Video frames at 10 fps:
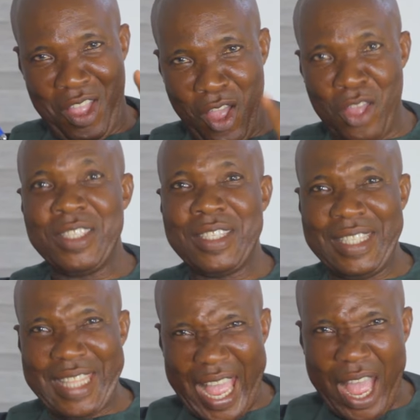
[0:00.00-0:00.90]
on
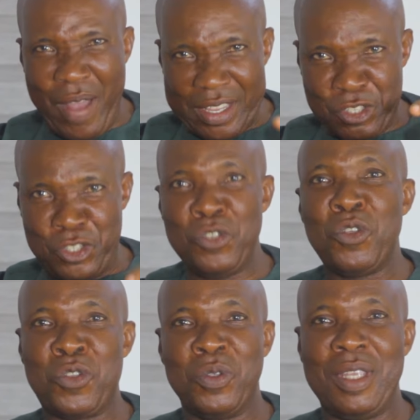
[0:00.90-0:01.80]
our studio
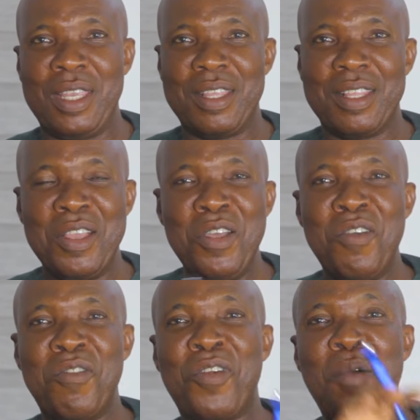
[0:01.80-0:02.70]
today
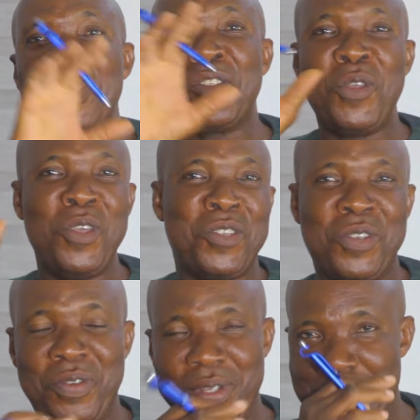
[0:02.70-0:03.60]
from A to A
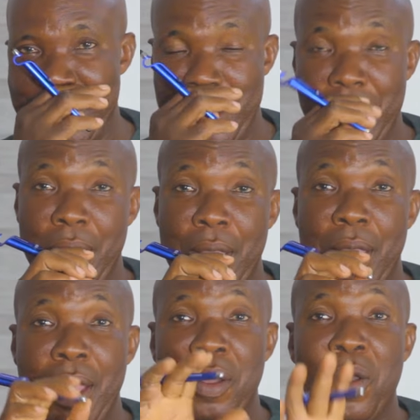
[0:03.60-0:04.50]
series.
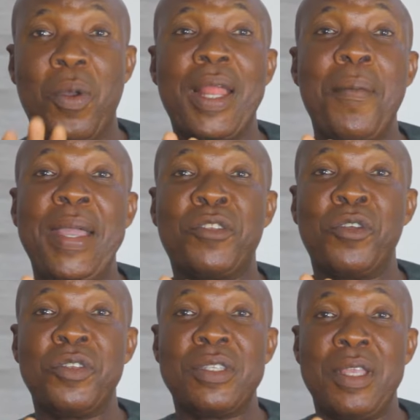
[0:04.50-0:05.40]
What am I trying
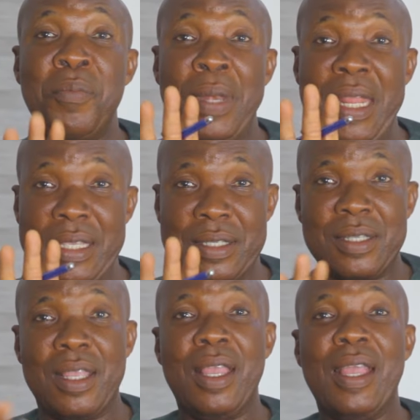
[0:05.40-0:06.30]
to say? Please
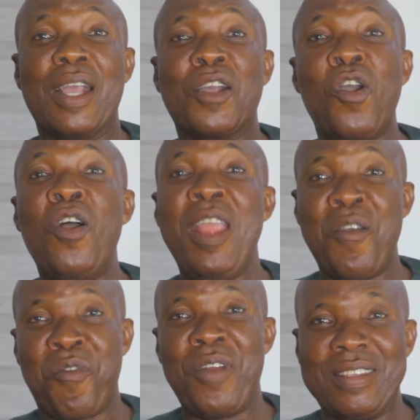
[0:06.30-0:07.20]
call your
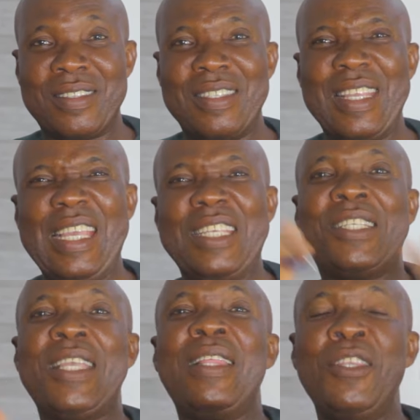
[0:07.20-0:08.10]
friends,
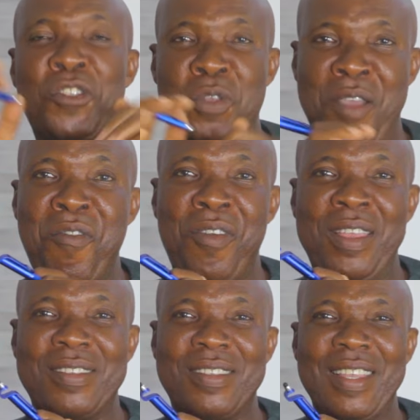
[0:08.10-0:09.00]
share this to your
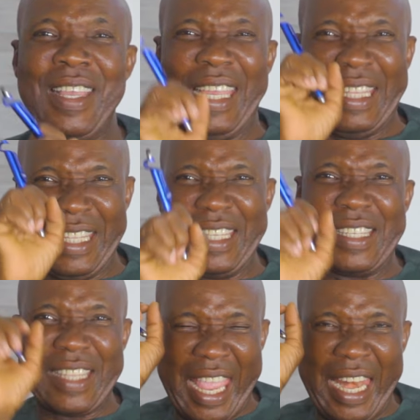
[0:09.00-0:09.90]
friends. This
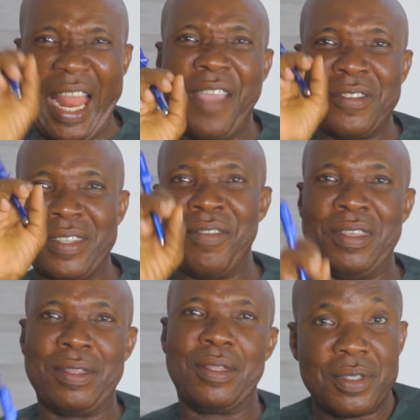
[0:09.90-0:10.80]
is a life
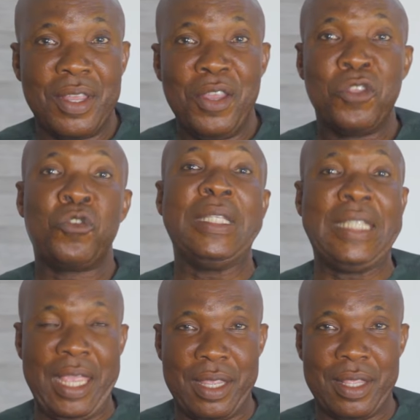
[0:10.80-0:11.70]
saving.
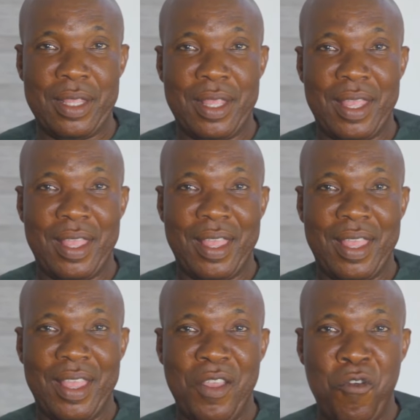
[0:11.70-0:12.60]
Today,
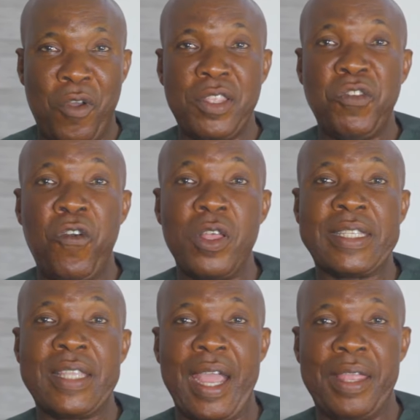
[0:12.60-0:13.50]
for the first
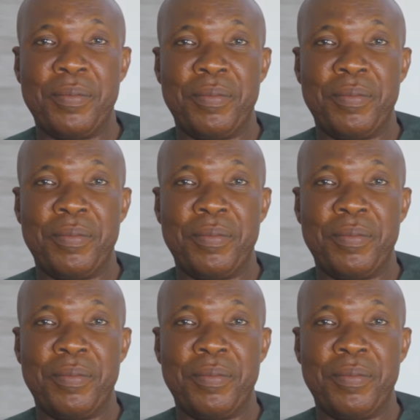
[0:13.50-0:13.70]
time